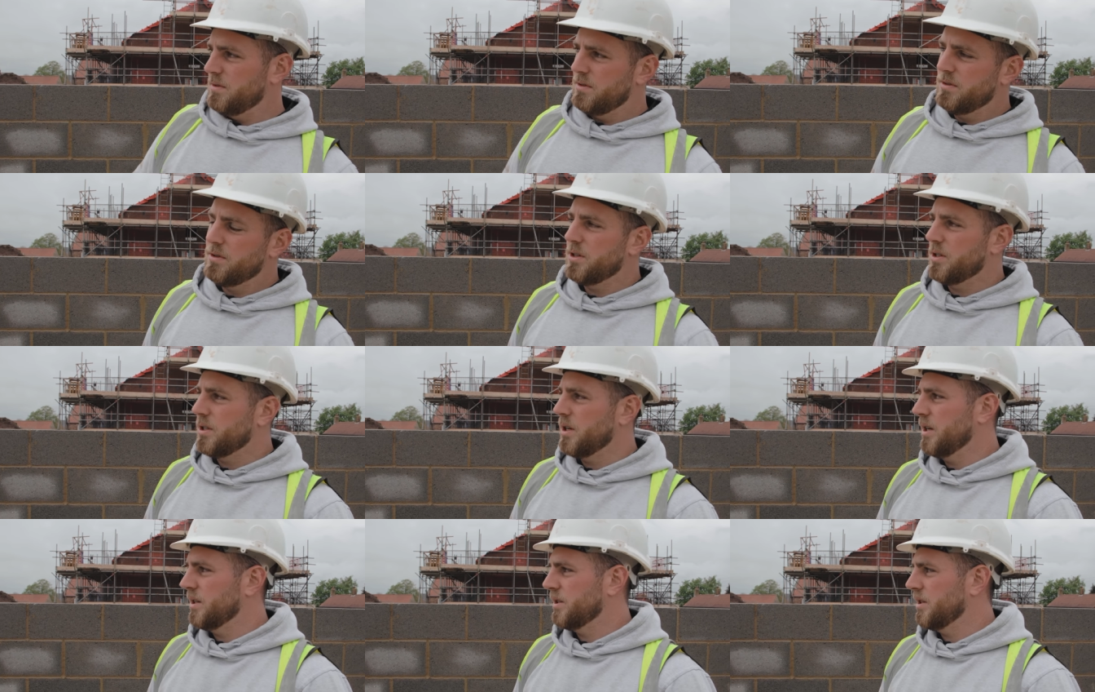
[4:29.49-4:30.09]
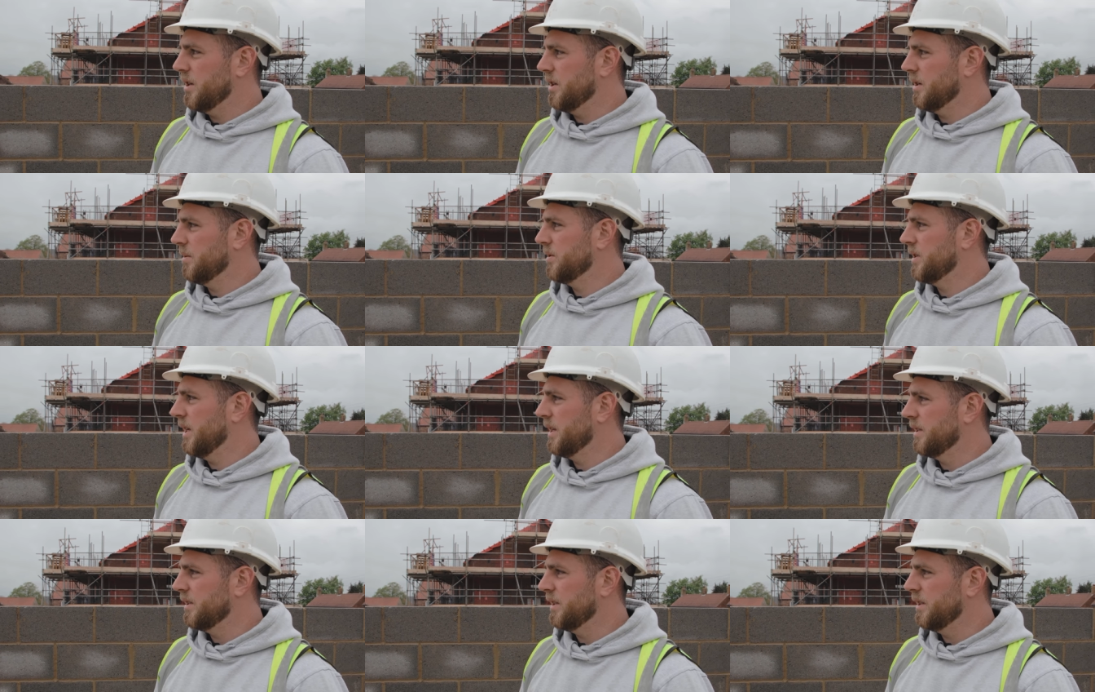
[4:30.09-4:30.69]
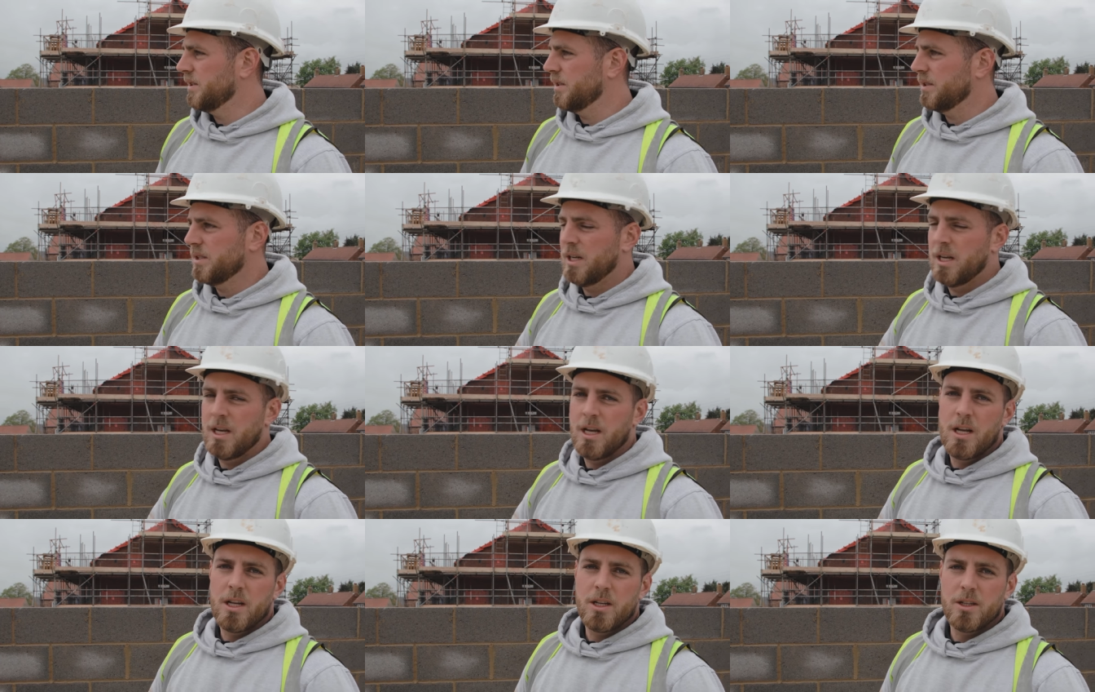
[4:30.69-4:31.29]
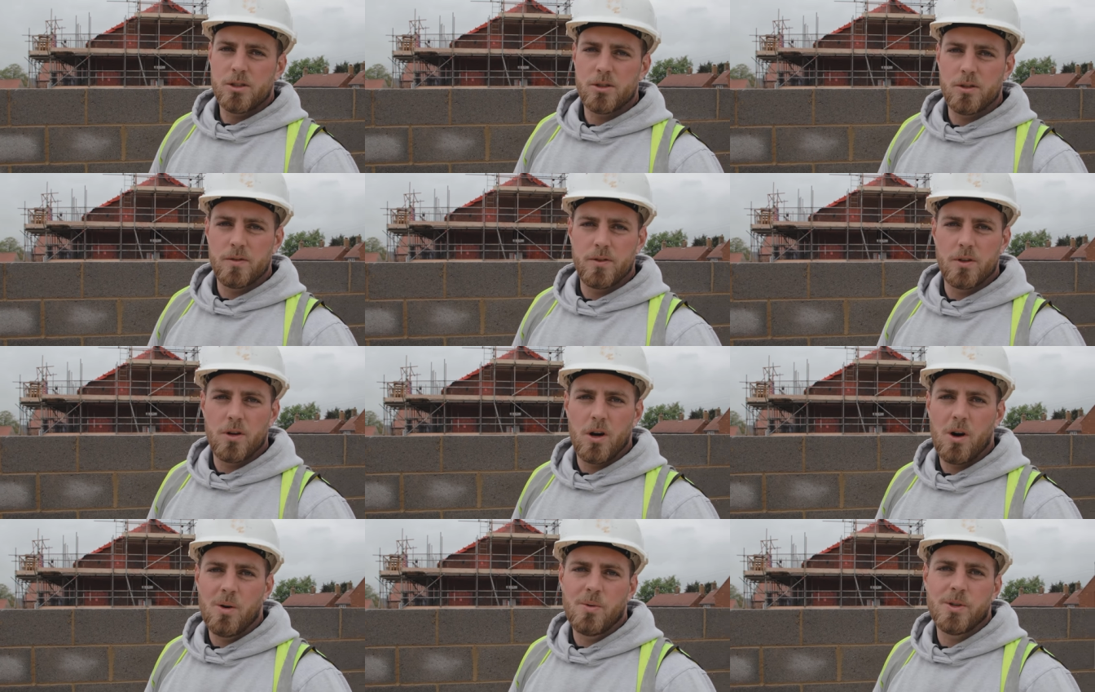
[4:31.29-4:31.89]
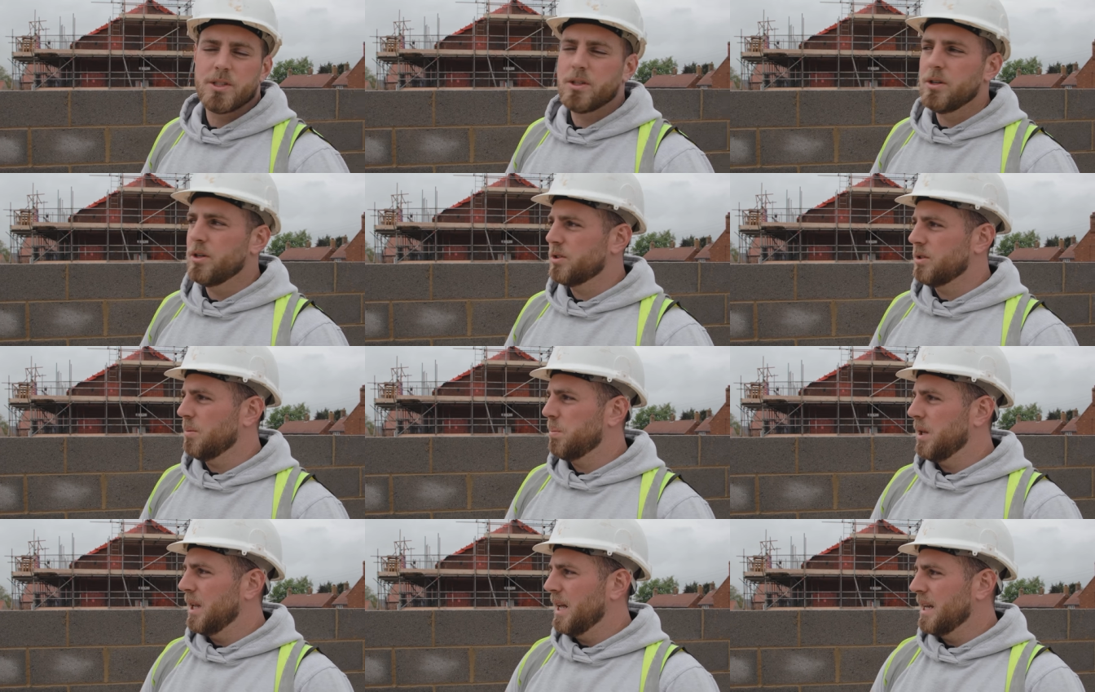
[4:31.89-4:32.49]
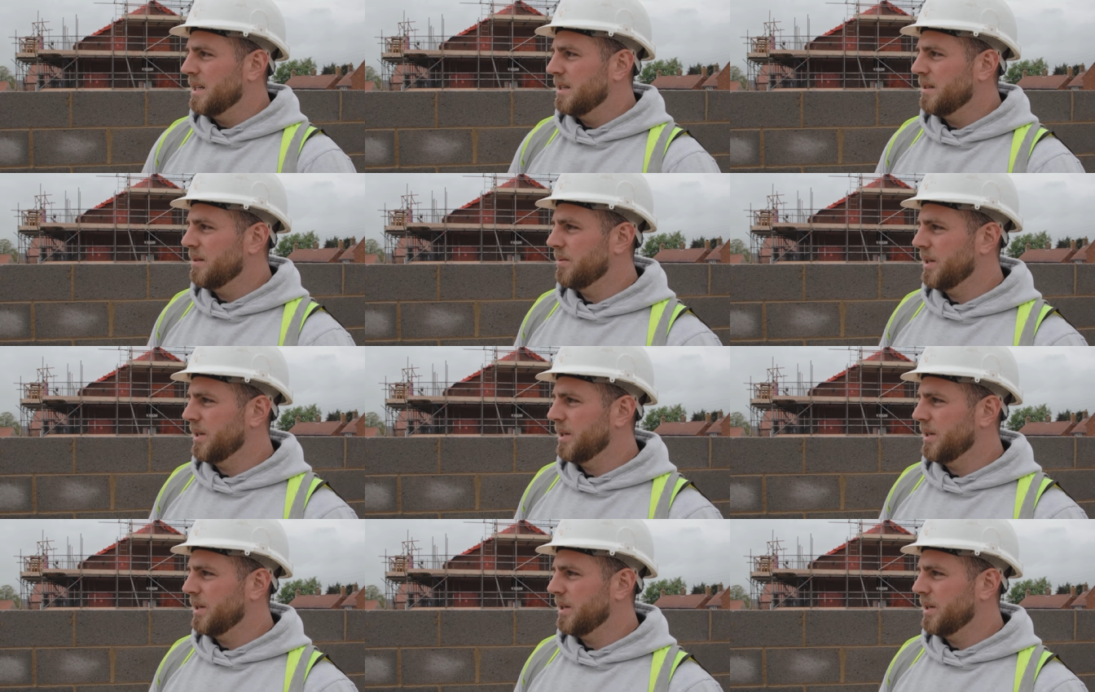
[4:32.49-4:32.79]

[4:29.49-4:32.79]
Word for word: under certain circumstances stuff doesn't always go to plan.